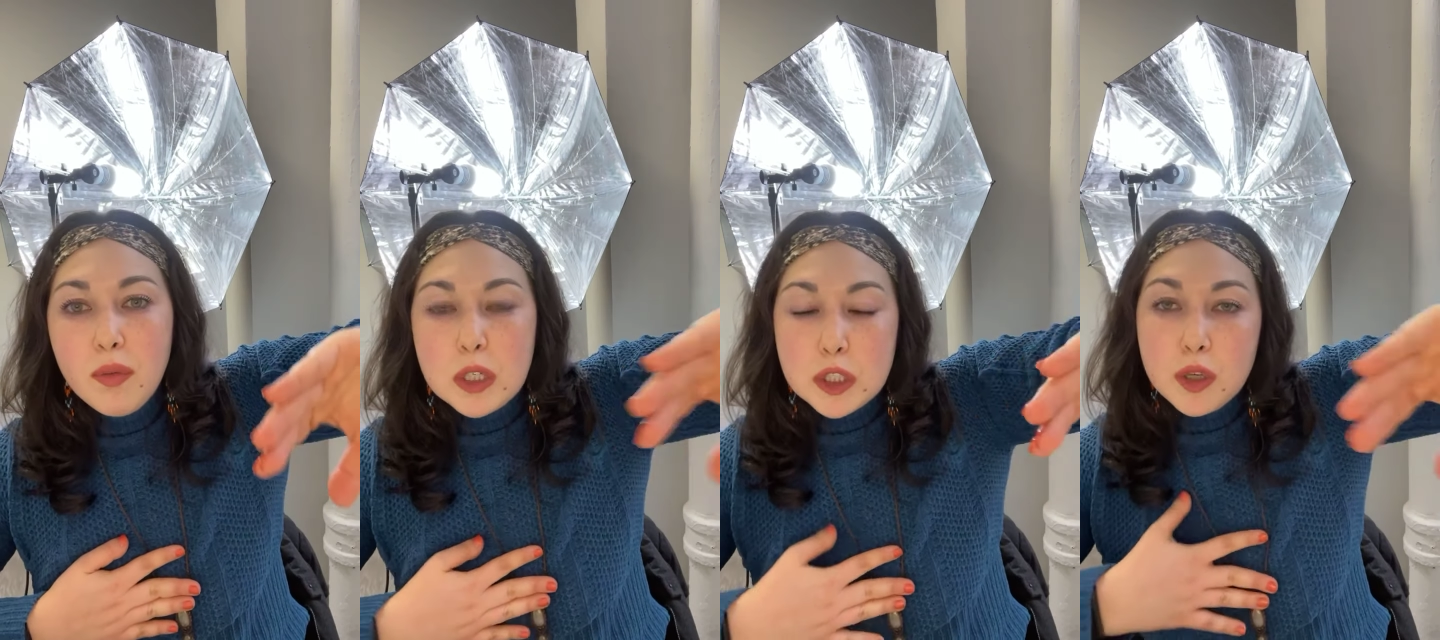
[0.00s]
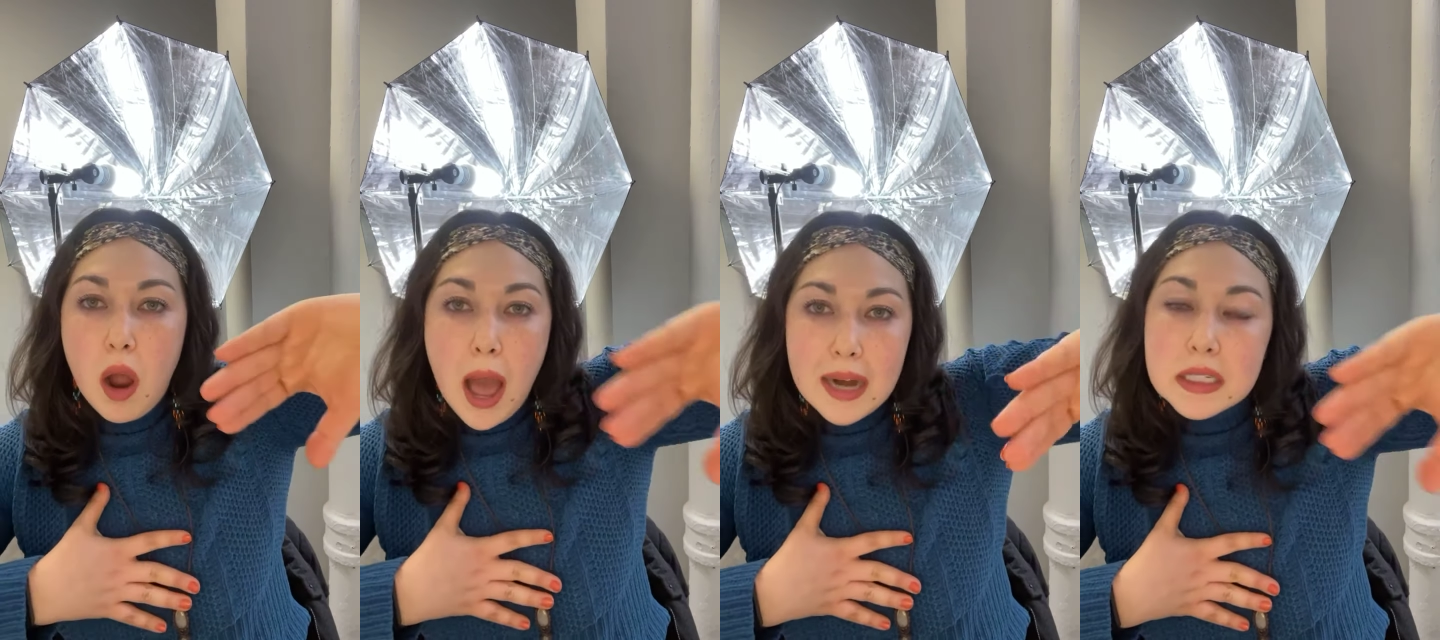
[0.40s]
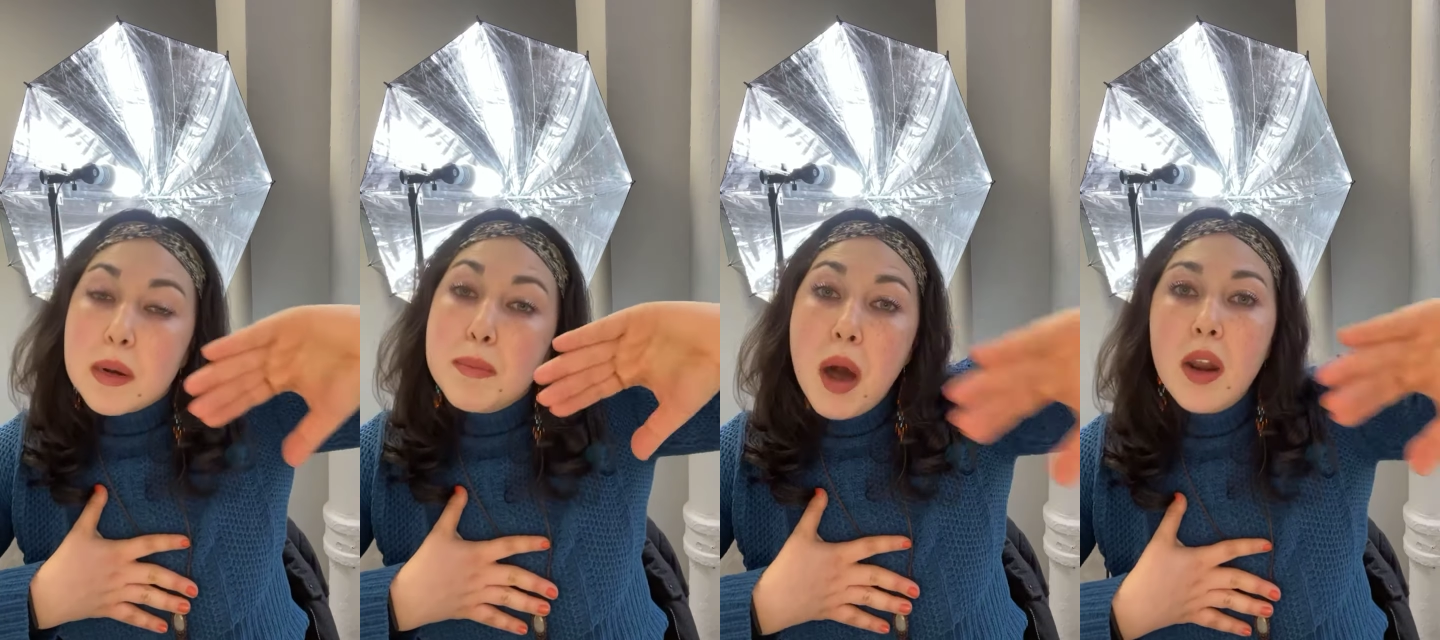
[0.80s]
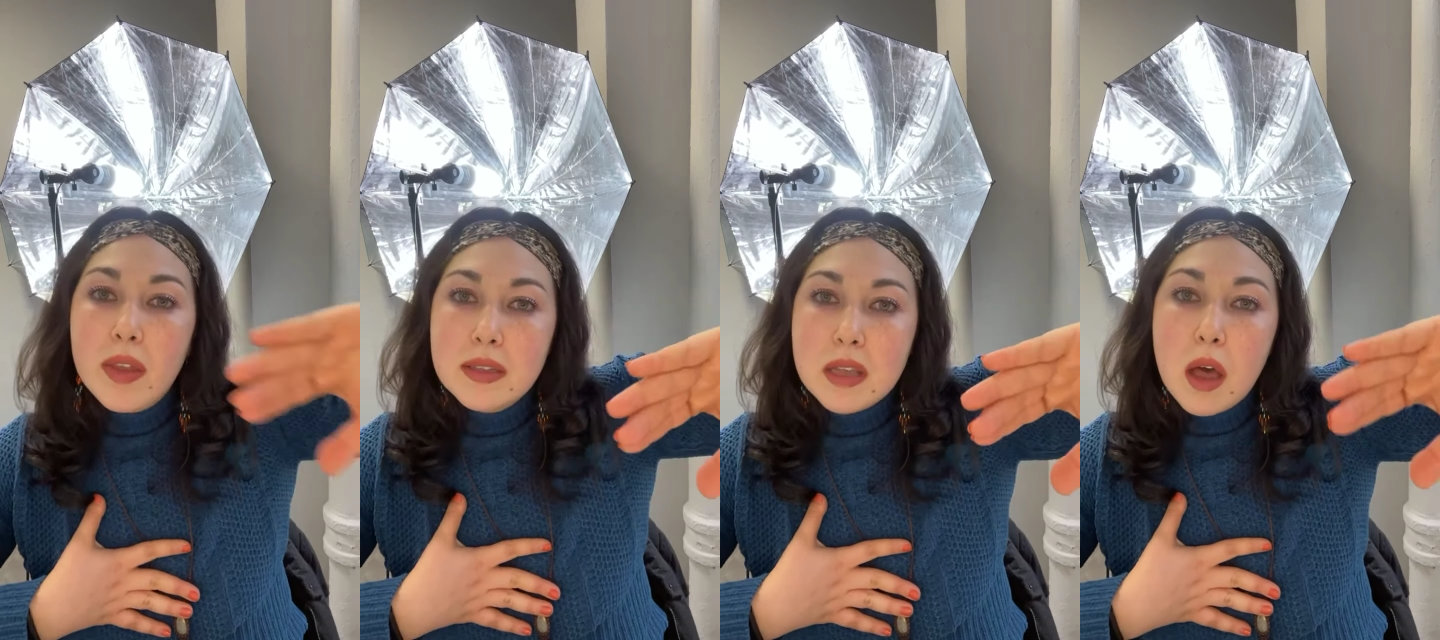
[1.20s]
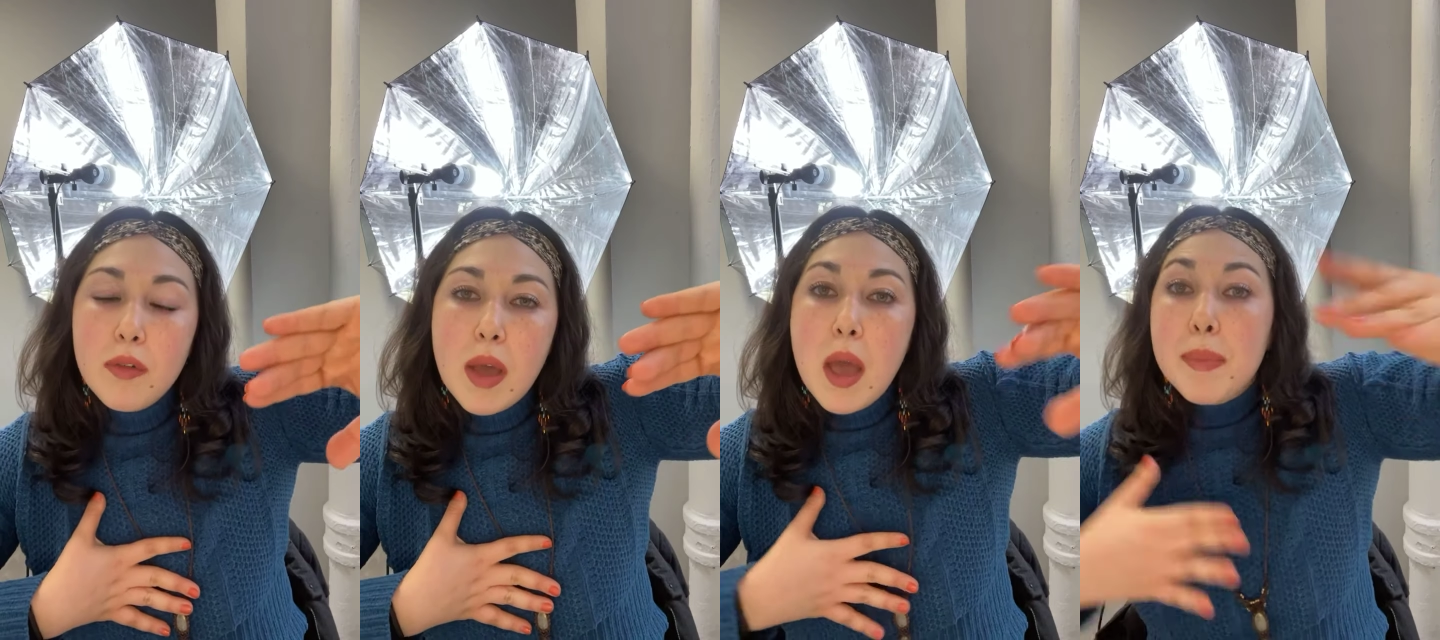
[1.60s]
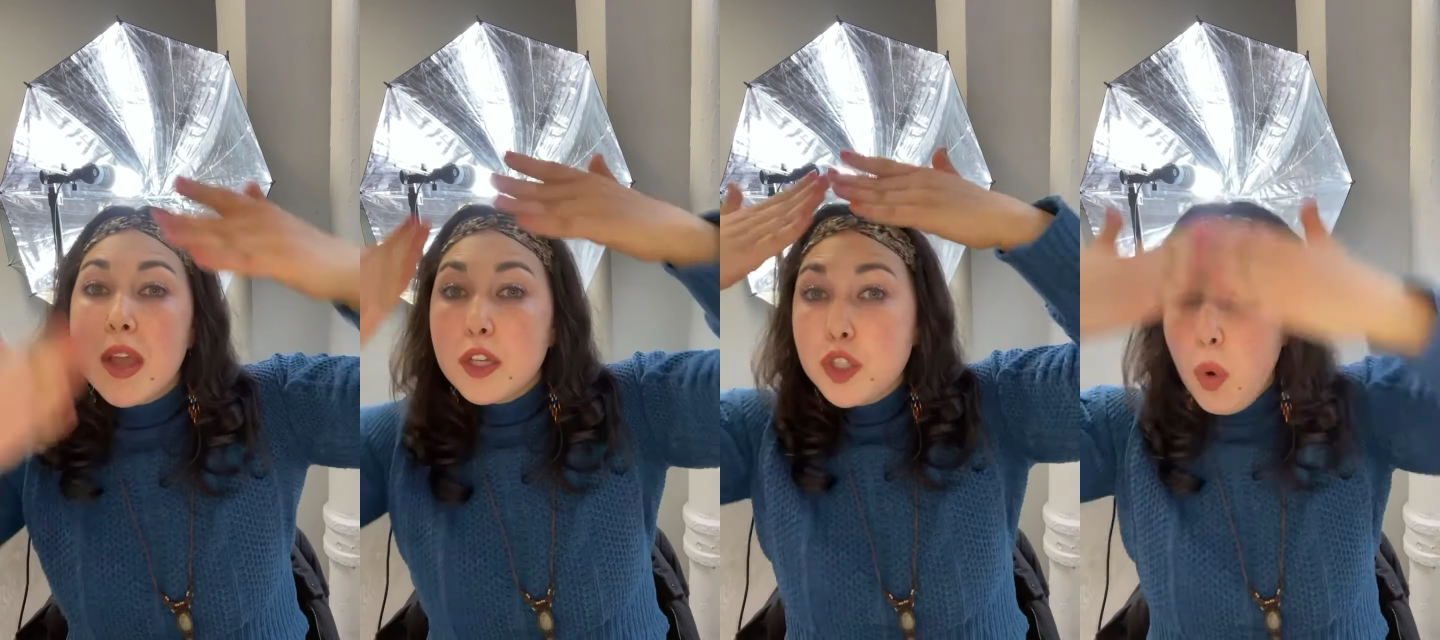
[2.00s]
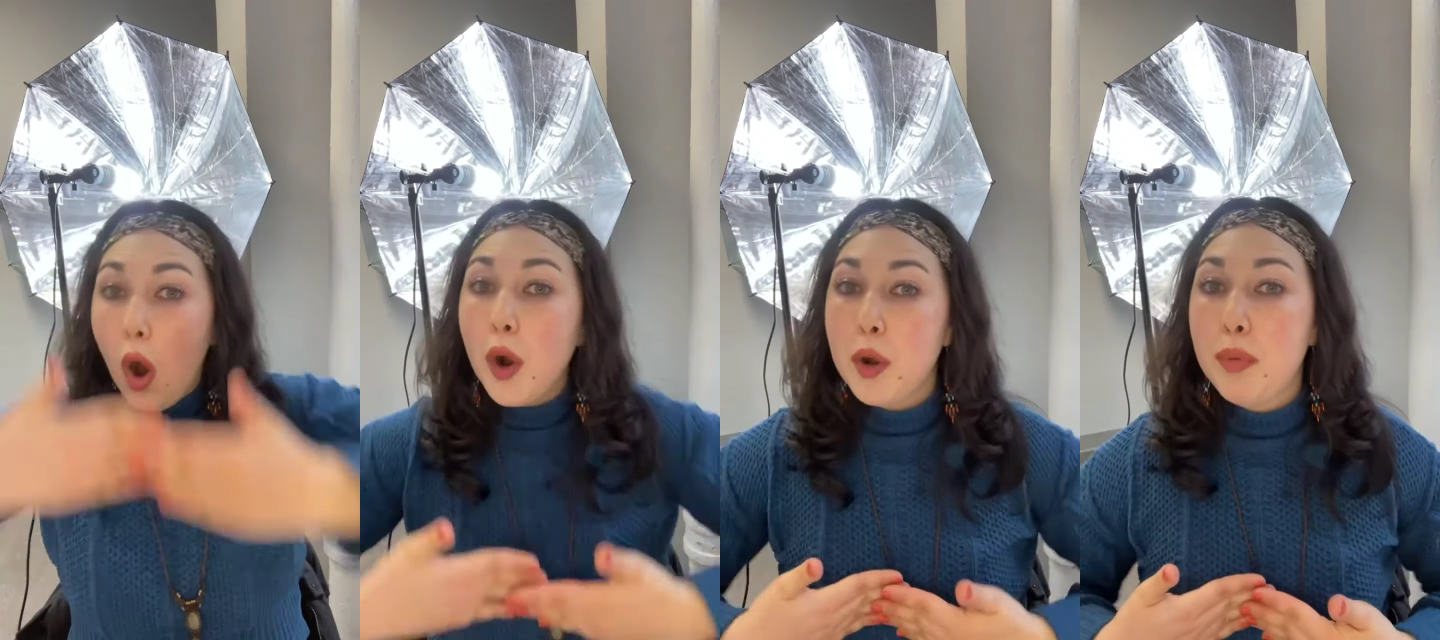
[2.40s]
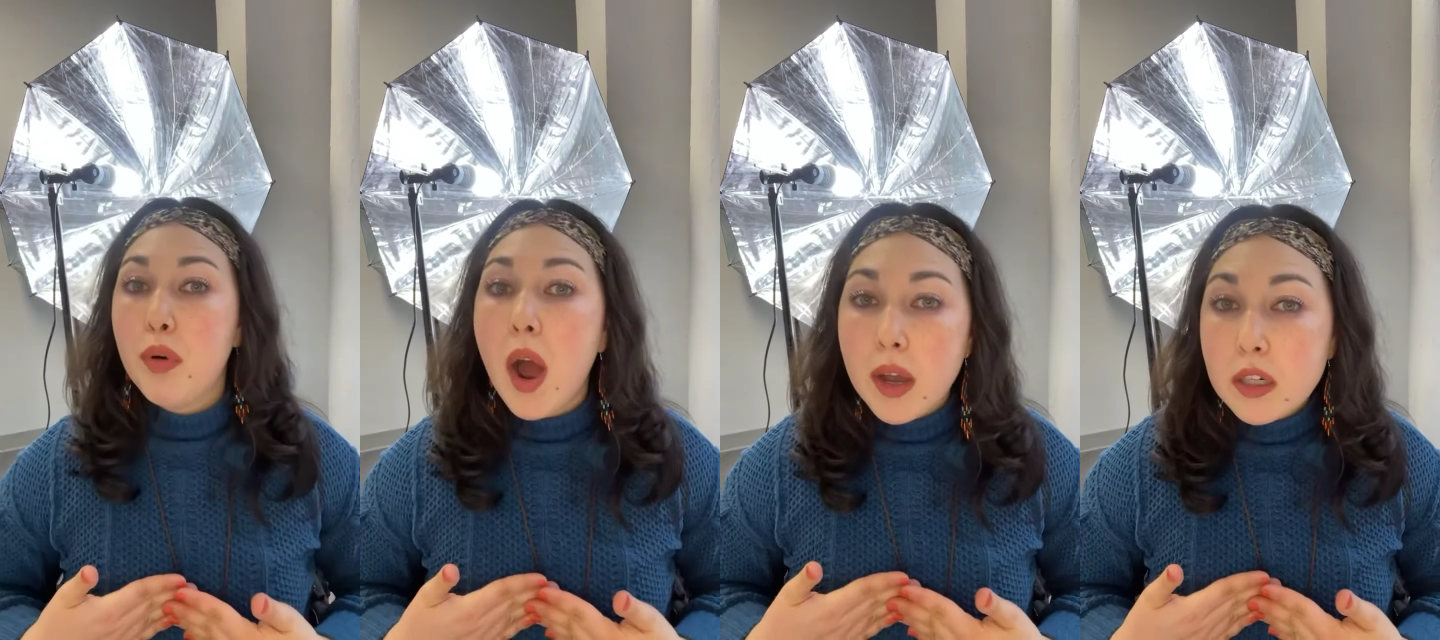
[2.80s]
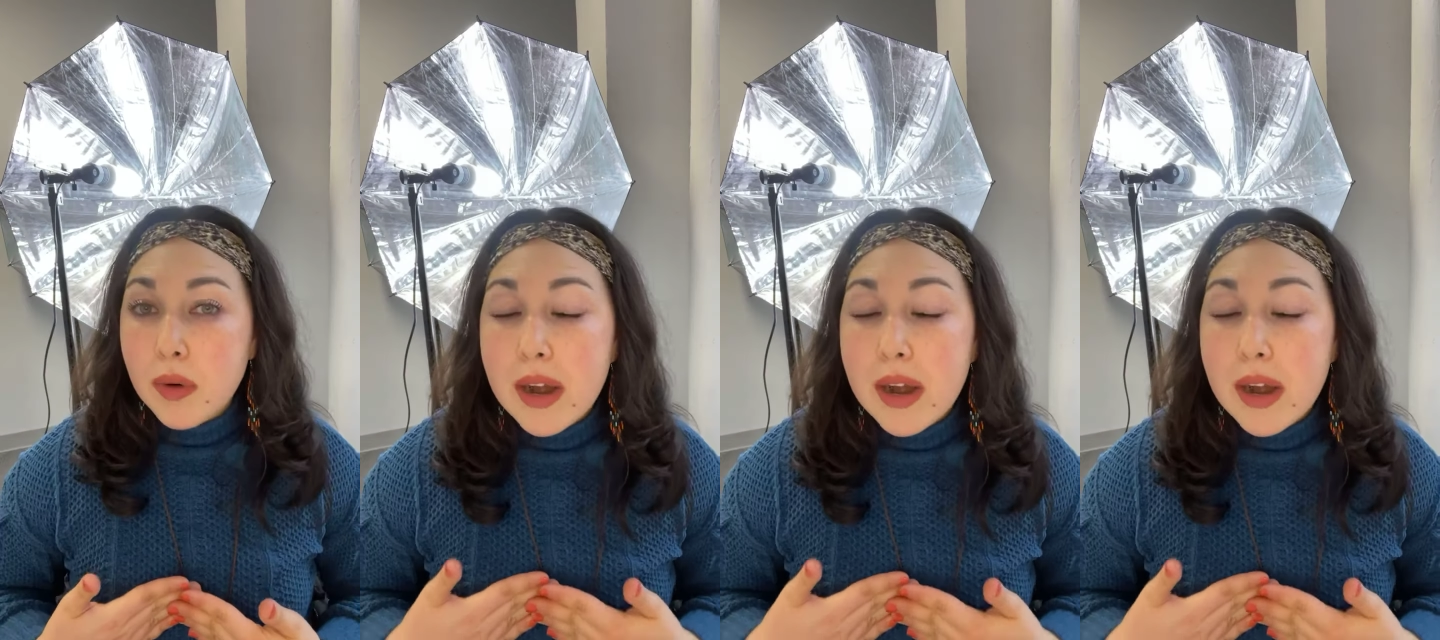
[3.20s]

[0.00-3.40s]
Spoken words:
which is your acting and modeling self, because you are your product, right?